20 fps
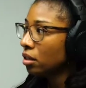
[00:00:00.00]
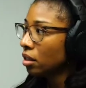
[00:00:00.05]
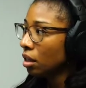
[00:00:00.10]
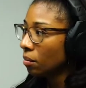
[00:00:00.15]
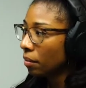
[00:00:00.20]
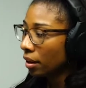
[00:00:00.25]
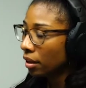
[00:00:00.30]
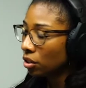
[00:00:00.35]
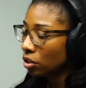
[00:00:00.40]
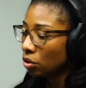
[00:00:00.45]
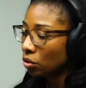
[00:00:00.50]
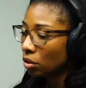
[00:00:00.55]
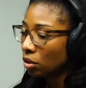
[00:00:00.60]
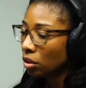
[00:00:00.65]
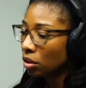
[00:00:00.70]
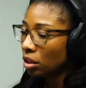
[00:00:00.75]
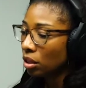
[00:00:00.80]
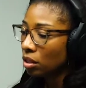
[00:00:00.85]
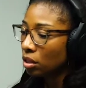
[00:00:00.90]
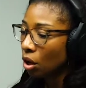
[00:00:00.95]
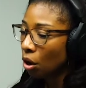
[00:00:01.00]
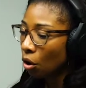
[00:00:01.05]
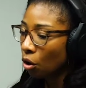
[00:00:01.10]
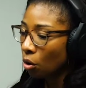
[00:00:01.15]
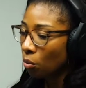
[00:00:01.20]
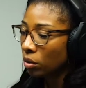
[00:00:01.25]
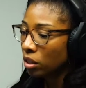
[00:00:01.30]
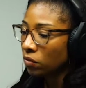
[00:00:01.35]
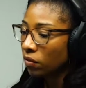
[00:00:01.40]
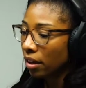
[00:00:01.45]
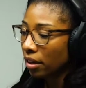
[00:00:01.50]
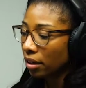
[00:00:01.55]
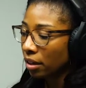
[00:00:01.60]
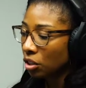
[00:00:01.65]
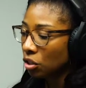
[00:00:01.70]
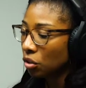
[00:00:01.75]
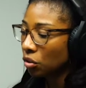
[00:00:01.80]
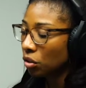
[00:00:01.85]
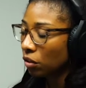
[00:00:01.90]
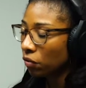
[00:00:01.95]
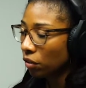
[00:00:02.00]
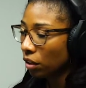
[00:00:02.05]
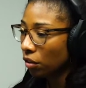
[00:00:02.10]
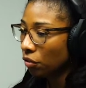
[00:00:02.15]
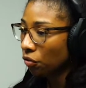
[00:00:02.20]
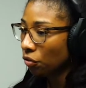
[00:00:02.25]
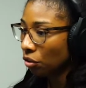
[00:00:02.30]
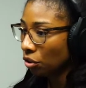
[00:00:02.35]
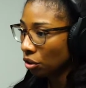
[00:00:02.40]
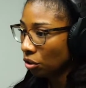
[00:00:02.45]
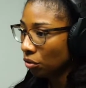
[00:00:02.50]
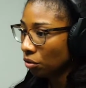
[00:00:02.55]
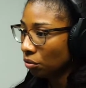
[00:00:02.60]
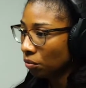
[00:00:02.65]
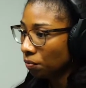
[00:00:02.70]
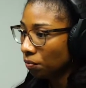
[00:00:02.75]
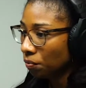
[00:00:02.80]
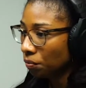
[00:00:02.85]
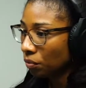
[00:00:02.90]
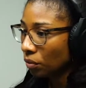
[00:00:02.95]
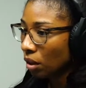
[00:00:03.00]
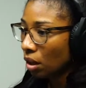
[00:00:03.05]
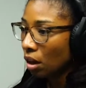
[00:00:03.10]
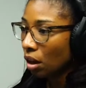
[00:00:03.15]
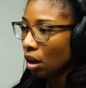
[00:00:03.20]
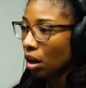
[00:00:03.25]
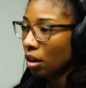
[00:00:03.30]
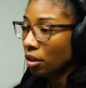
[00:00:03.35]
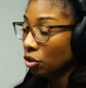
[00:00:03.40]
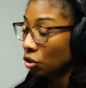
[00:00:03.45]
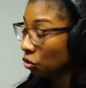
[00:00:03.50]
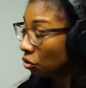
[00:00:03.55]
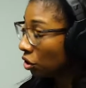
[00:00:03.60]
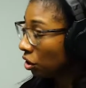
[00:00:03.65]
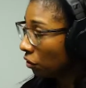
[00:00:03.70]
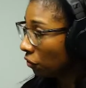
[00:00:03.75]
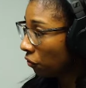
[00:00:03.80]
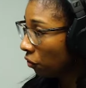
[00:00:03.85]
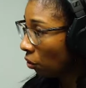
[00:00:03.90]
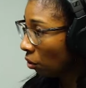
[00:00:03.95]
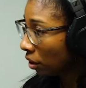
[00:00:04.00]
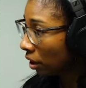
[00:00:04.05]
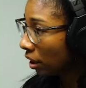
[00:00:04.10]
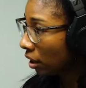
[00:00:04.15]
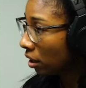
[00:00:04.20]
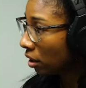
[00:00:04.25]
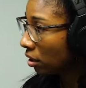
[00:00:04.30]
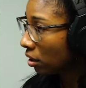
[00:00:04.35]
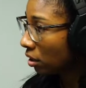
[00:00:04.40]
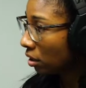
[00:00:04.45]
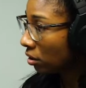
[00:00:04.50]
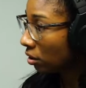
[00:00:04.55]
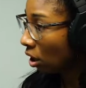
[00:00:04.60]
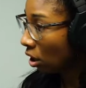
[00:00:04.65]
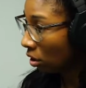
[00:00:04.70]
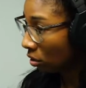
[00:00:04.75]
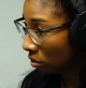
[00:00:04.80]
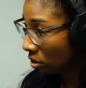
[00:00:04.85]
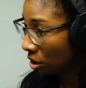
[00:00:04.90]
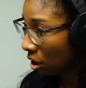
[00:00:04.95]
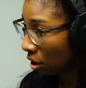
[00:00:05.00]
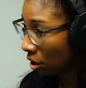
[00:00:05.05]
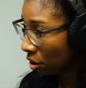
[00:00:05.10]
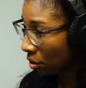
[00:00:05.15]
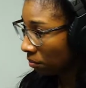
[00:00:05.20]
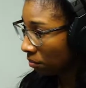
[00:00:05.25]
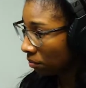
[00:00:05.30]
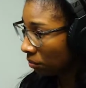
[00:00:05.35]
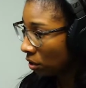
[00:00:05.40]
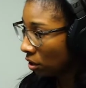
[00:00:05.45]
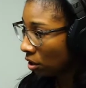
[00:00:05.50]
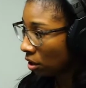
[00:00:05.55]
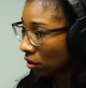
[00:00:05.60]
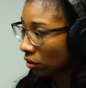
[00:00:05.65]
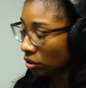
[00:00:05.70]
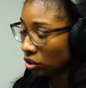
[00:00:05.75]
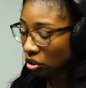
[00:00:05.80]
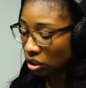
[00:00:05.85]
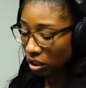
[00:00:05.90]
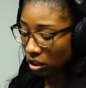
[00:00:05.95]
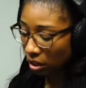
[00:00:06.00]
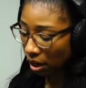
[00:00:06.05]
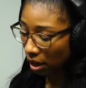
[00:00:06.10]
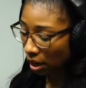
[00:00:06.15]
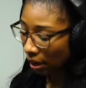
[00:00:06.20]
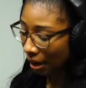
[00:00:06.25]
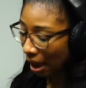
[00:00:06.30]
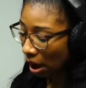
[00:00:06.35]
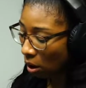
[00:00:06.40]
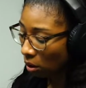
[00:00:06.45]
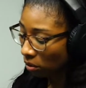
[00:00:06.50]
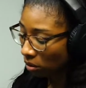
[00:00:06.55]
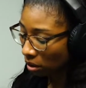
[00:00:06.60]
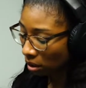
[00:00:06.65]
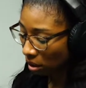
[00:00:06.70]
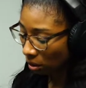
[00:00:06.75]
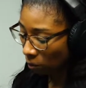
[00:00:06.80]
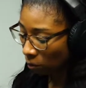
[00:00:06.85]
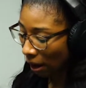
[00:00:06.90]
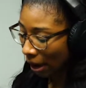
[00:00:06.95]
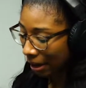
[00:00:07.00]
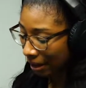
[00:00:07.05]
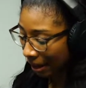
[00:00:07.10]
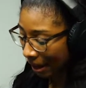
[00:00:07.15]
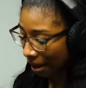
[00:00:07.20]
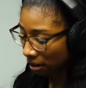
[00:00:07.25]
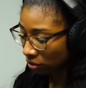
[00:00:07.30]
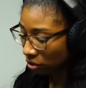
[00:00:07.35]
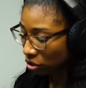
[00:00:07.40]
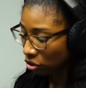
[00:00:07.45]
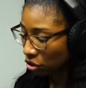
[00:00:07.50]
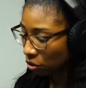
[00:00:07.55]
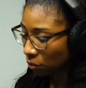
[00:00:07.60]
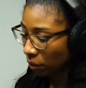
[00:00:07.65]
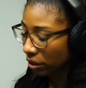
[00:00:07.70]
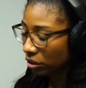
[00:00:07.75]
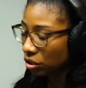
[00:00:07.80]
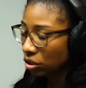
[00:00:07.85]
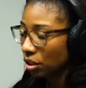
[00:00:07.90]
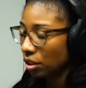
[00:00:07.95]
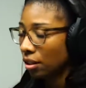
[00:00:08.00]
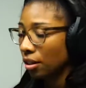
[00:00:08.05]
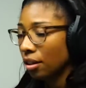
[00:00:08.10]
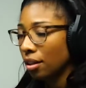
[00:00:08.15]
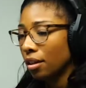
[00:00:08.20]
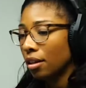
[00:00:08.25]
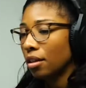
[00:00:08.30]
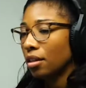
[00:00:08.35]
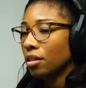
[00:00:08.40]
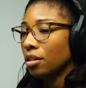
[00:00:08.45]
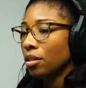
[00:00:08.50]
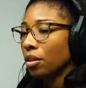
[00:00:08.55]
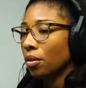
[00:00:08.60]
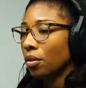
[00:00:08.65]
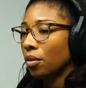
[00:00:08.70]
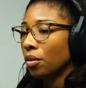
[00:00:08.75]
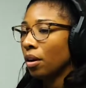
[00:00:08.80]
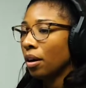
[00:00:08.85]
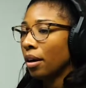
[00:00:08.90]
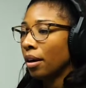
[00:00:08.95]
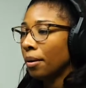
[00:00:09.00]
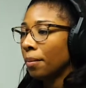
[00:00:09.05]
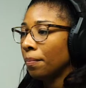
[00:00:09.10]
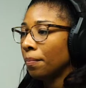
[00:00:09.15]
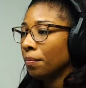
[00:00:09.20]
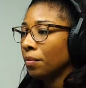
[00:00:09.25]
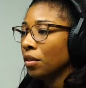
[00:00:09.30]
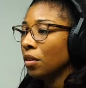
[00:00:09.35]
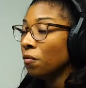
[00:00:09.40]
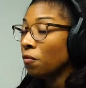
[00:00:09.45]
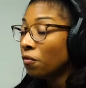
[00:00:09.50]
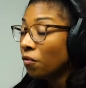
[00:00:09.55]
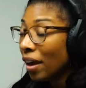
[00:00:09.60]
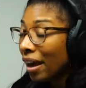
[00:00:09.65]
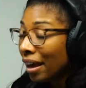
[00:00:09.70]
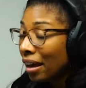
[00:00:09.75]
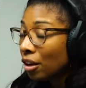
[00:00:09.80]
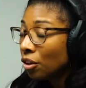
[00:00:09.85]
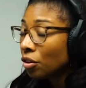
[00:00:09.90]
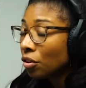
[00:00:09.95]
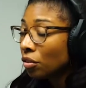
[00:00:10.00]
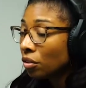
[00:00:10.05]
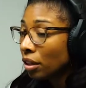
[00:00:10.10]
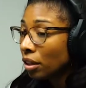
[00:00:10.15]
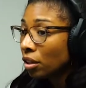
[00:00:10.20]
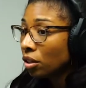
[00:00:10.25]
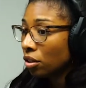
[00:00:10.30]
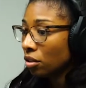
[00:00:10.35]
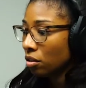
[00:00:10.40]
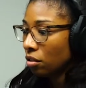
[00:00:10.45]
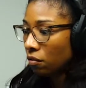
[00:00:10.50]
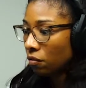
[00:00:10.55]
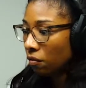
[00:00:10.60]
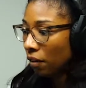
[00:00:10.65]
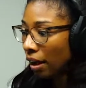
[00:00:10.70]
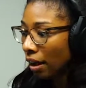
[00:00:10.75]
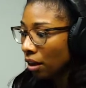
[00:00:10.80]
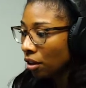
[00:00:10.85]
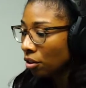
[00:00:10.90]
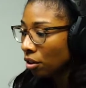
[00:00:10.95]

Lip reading: make sure that this home is financially fit for you, that you can afford it long term. It's just not a right now situation. So vet your lenders, vet your